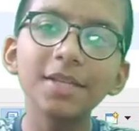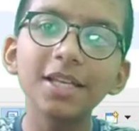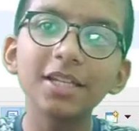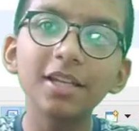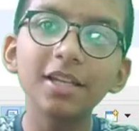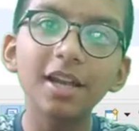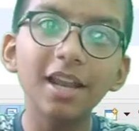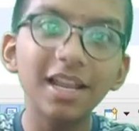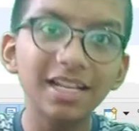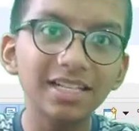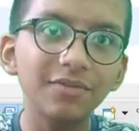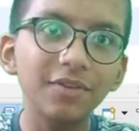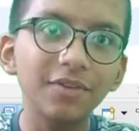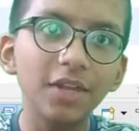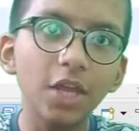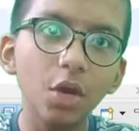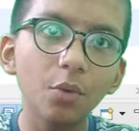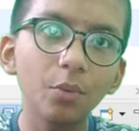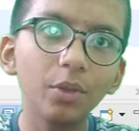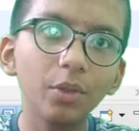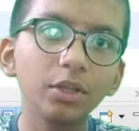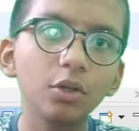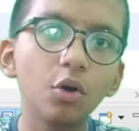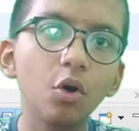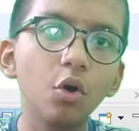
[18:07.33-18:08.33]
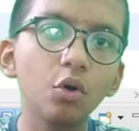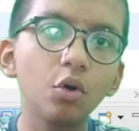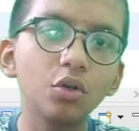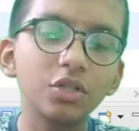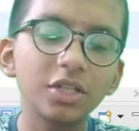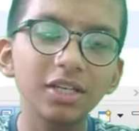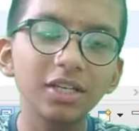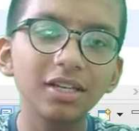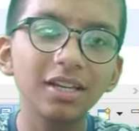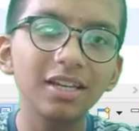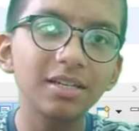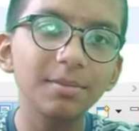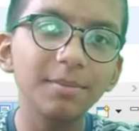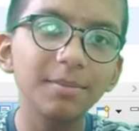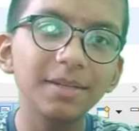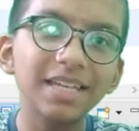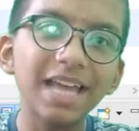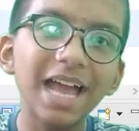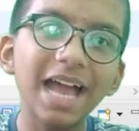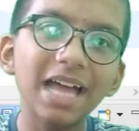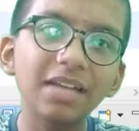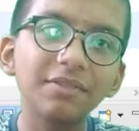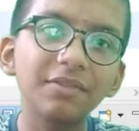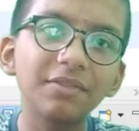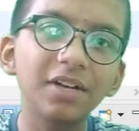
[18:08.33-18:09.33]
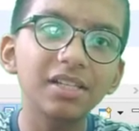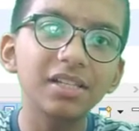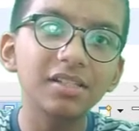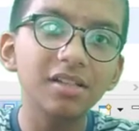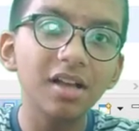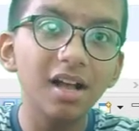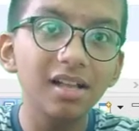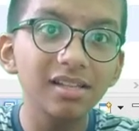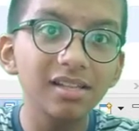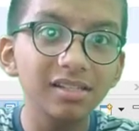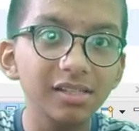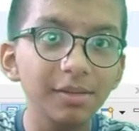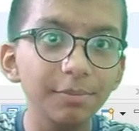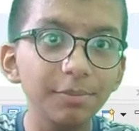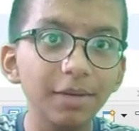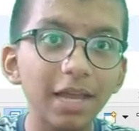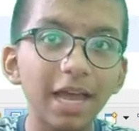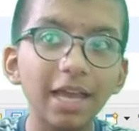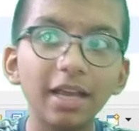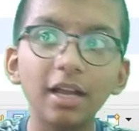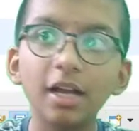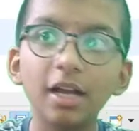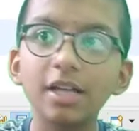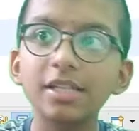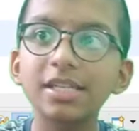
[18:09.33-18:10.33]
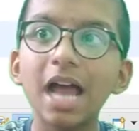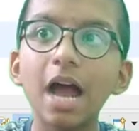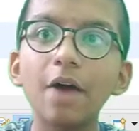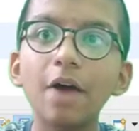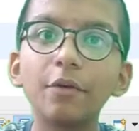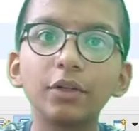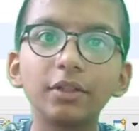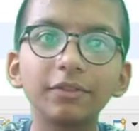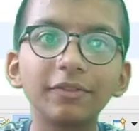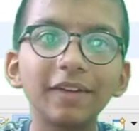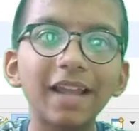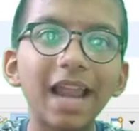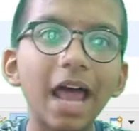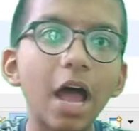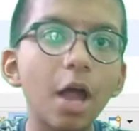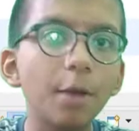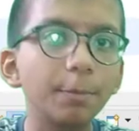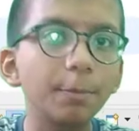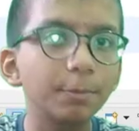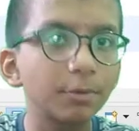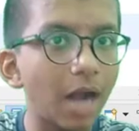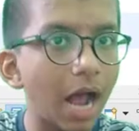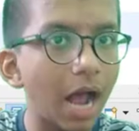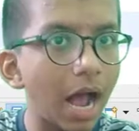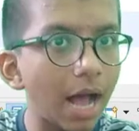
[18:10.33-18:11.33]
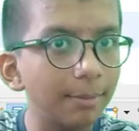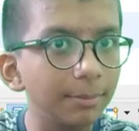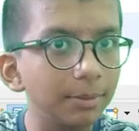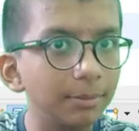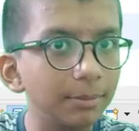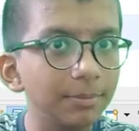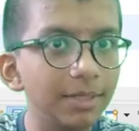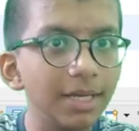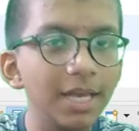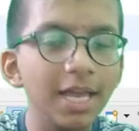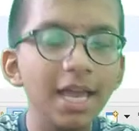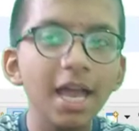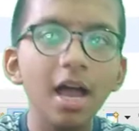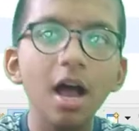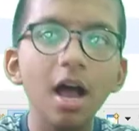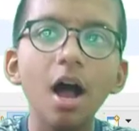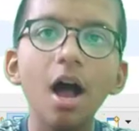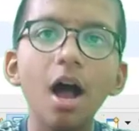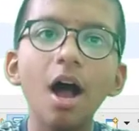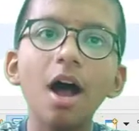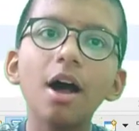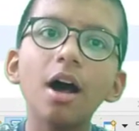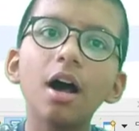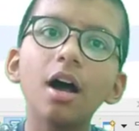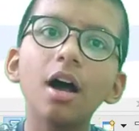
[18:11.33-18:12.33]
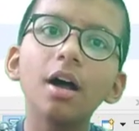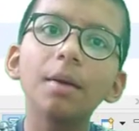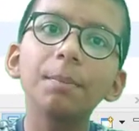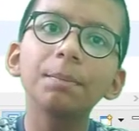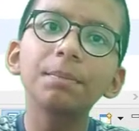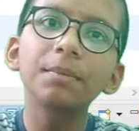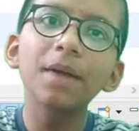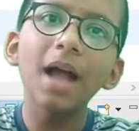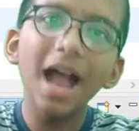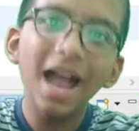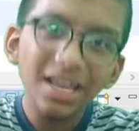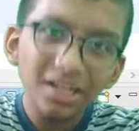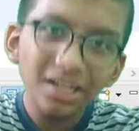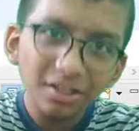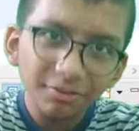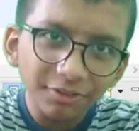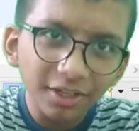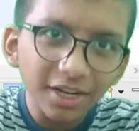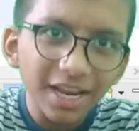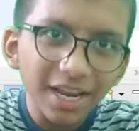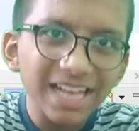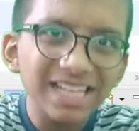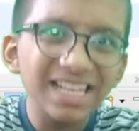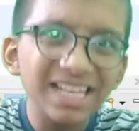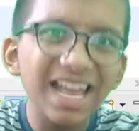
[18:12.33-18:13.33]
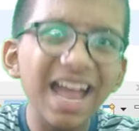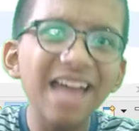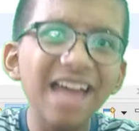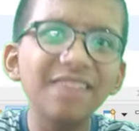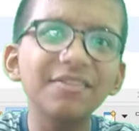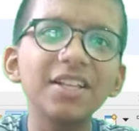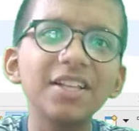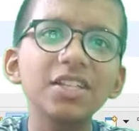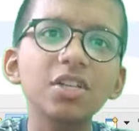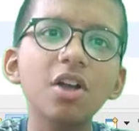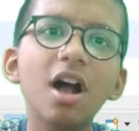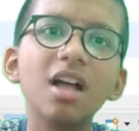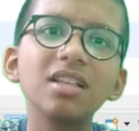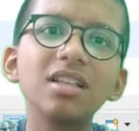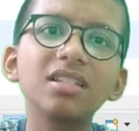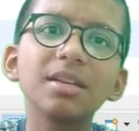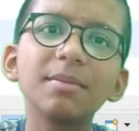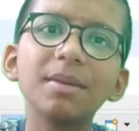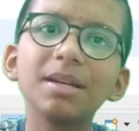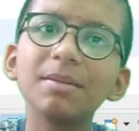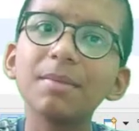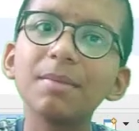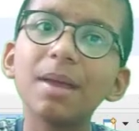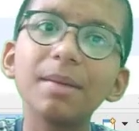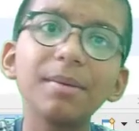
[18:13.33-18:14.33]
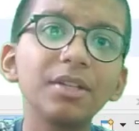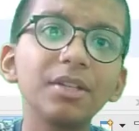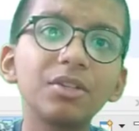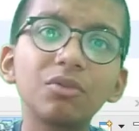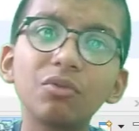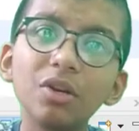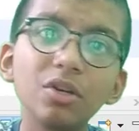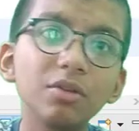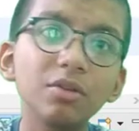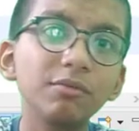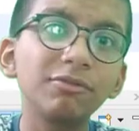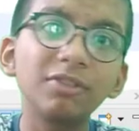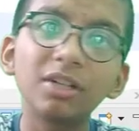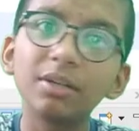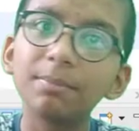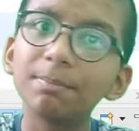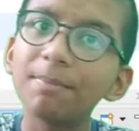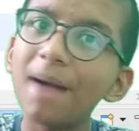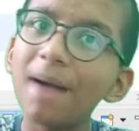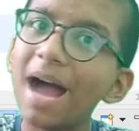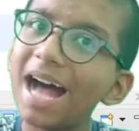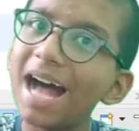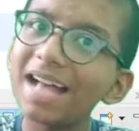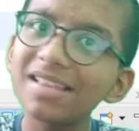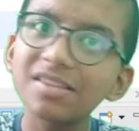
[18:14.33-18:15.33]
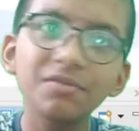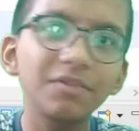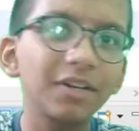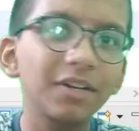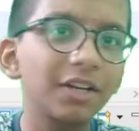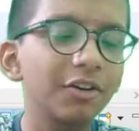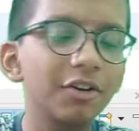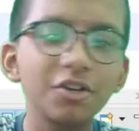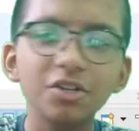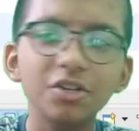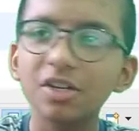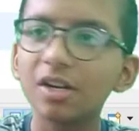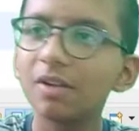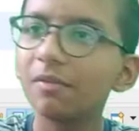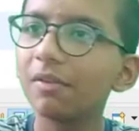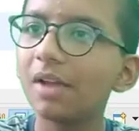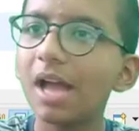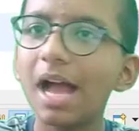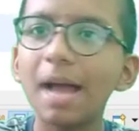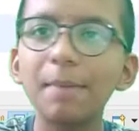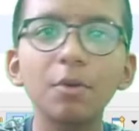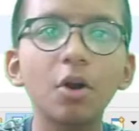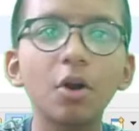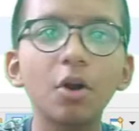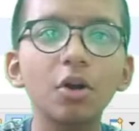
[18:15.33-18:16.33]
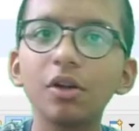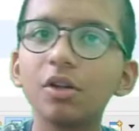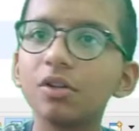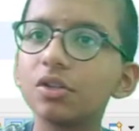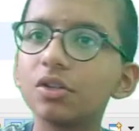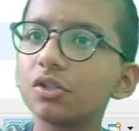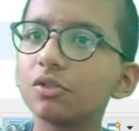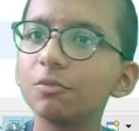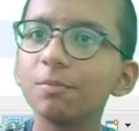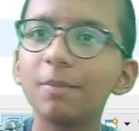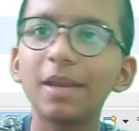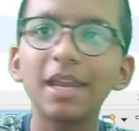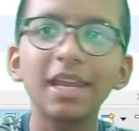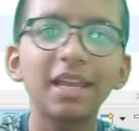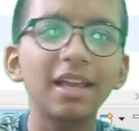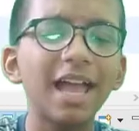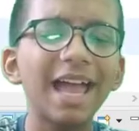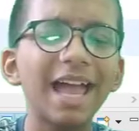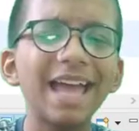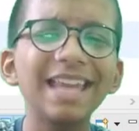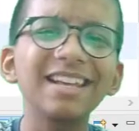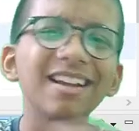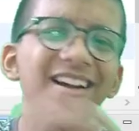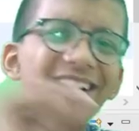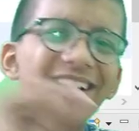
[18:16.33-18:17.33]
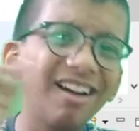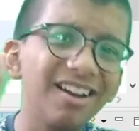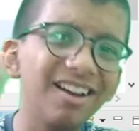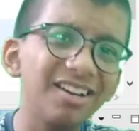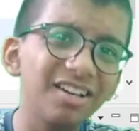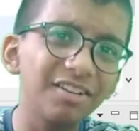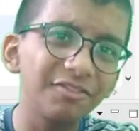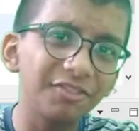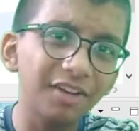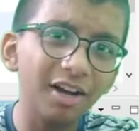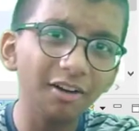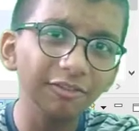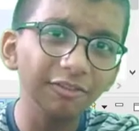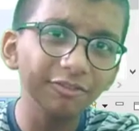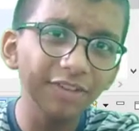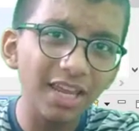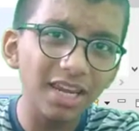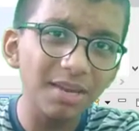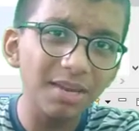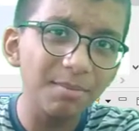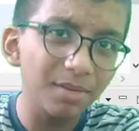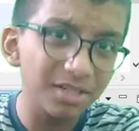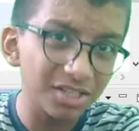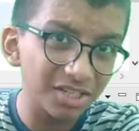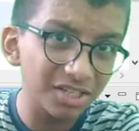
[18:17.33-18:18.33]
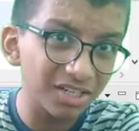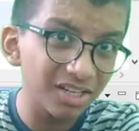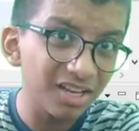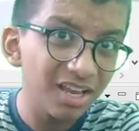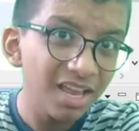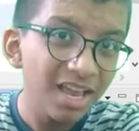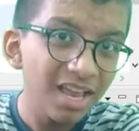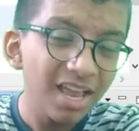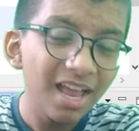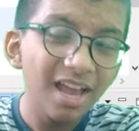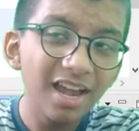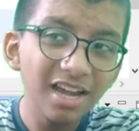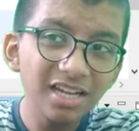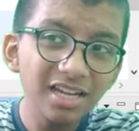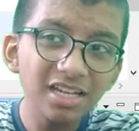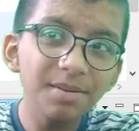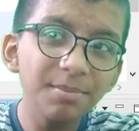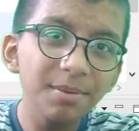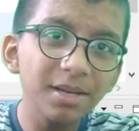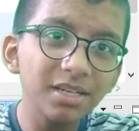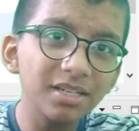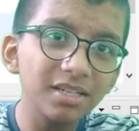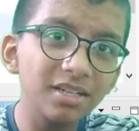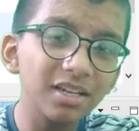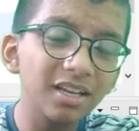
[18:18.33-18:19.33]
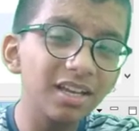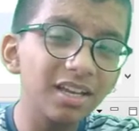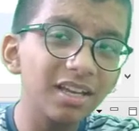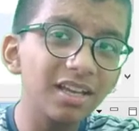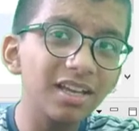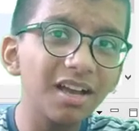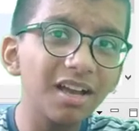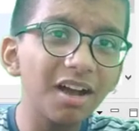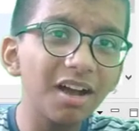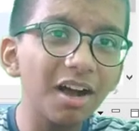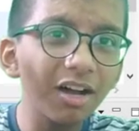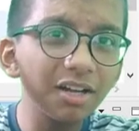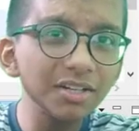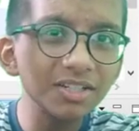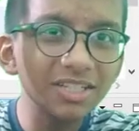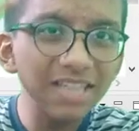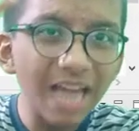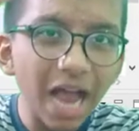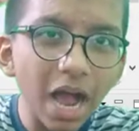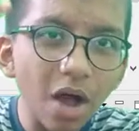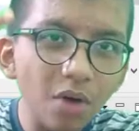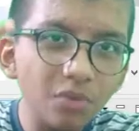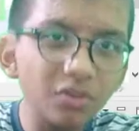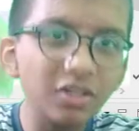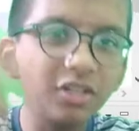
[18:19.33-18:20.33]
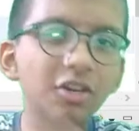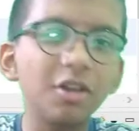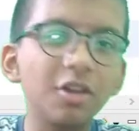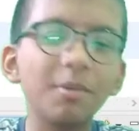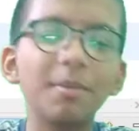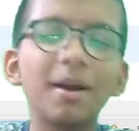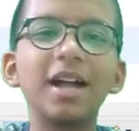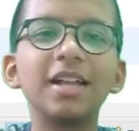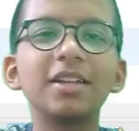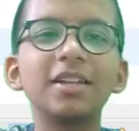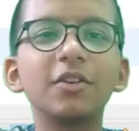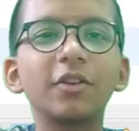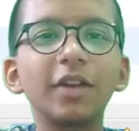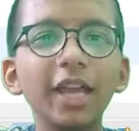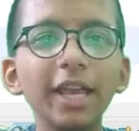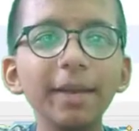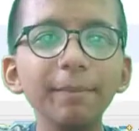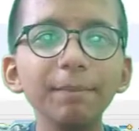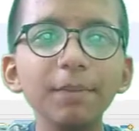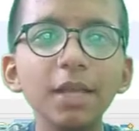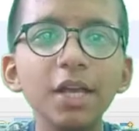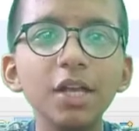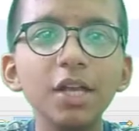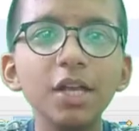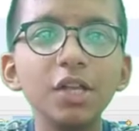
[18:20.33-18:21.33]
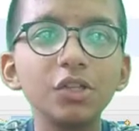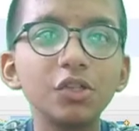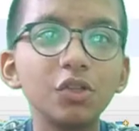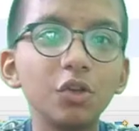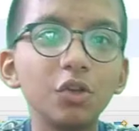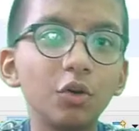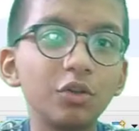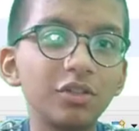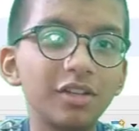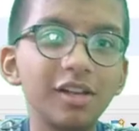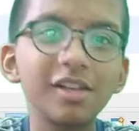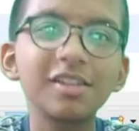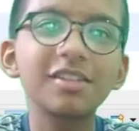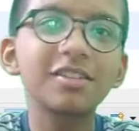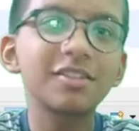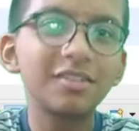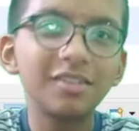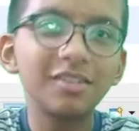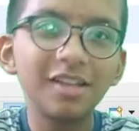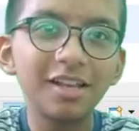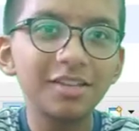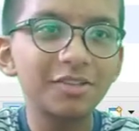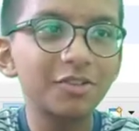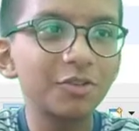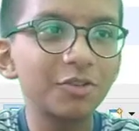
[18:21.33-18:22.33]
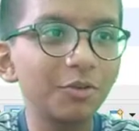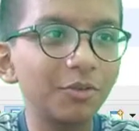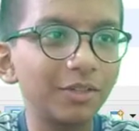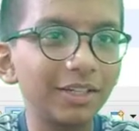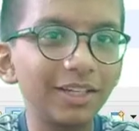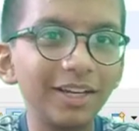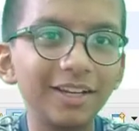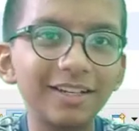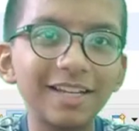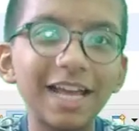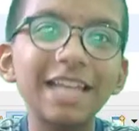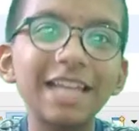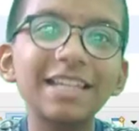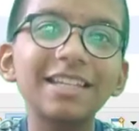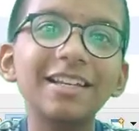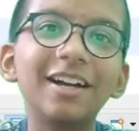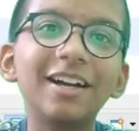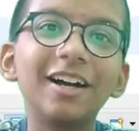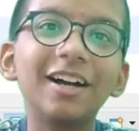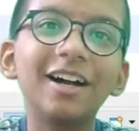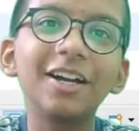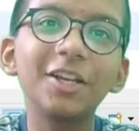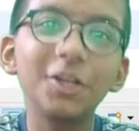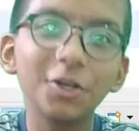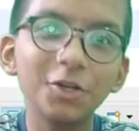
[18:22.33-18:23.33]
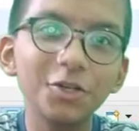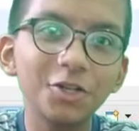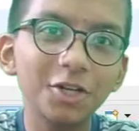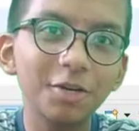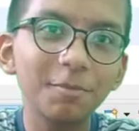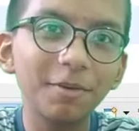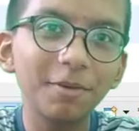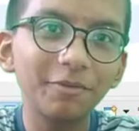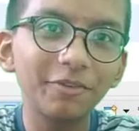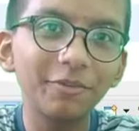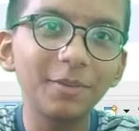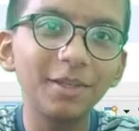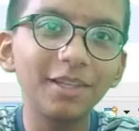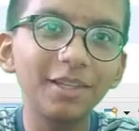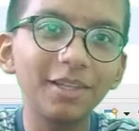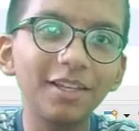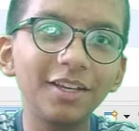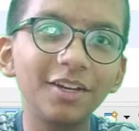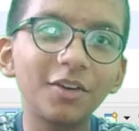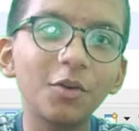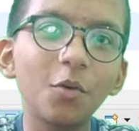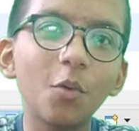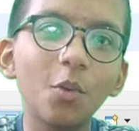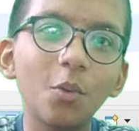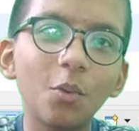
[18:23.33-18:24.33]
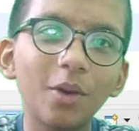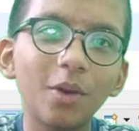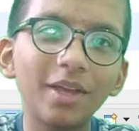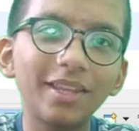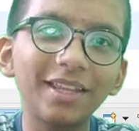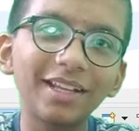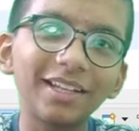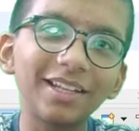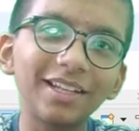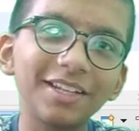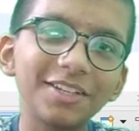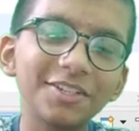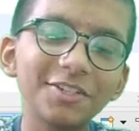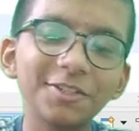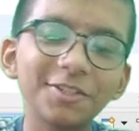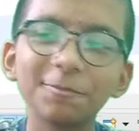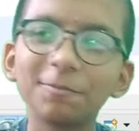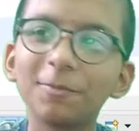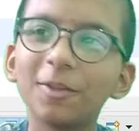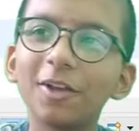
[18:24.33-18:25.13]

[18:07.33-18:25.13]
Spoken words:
And the next video we'll go to a little bit advanced concept like a tower finite problem, kind of very advanced concept. It may be a 3 to 4 pattern recursion. We are not going to make any kind of a very much little bit doubt in your mind. Okay, so just to clear that, you should be familiar with English.